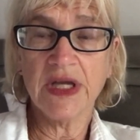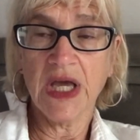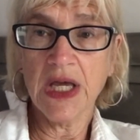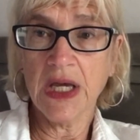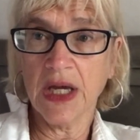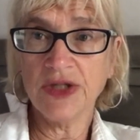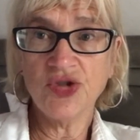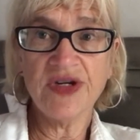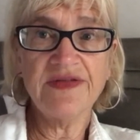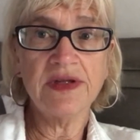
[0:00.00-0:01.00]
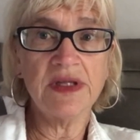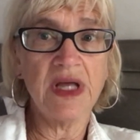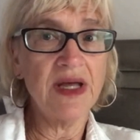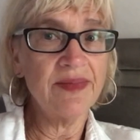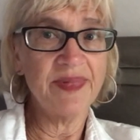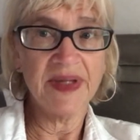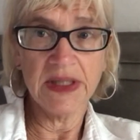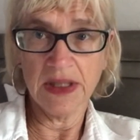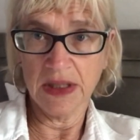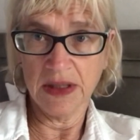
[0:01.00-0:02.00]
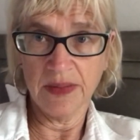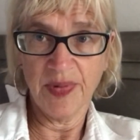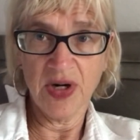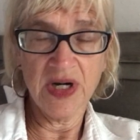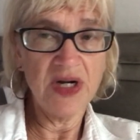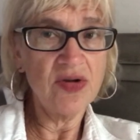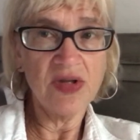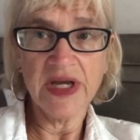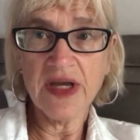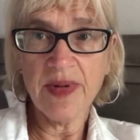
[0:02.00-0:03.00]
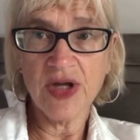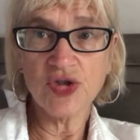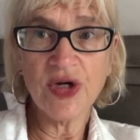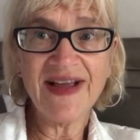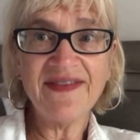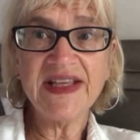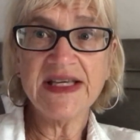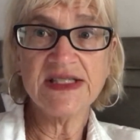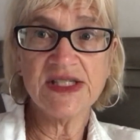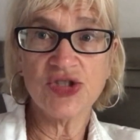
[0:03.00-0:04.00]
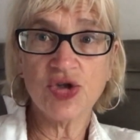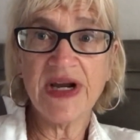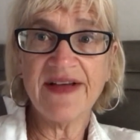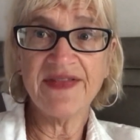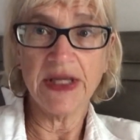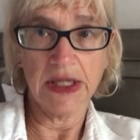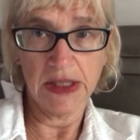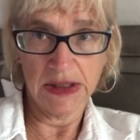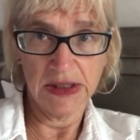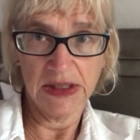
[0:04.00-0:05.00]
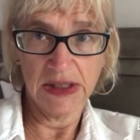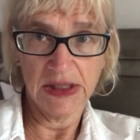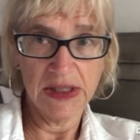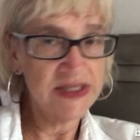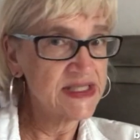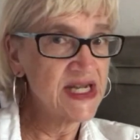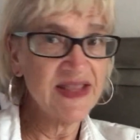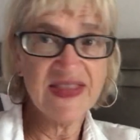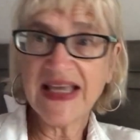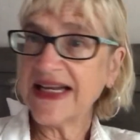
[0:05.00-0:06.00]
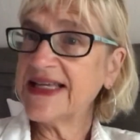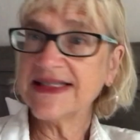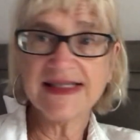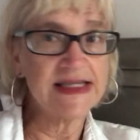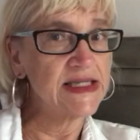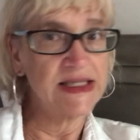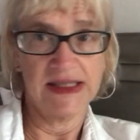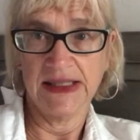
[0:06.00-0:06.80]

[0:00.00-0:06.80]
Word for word: Hey, I travel a lot, but the part I don't like about traveling is the traveling. It's not that easy.